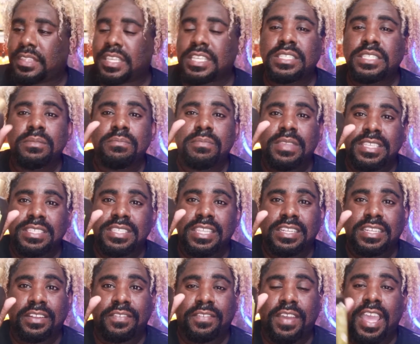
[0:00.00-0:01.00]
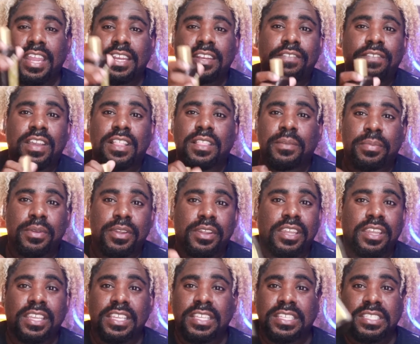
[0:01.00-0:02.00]
This Mystic Divine developer
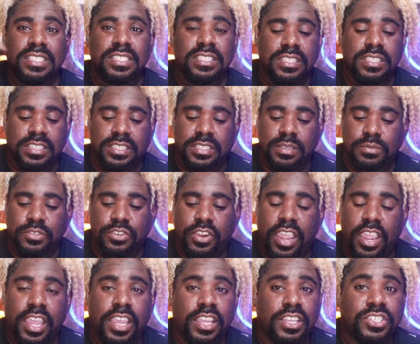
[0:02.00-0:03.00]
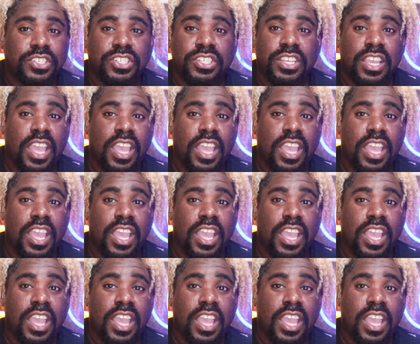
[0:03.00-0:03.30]
is some trash.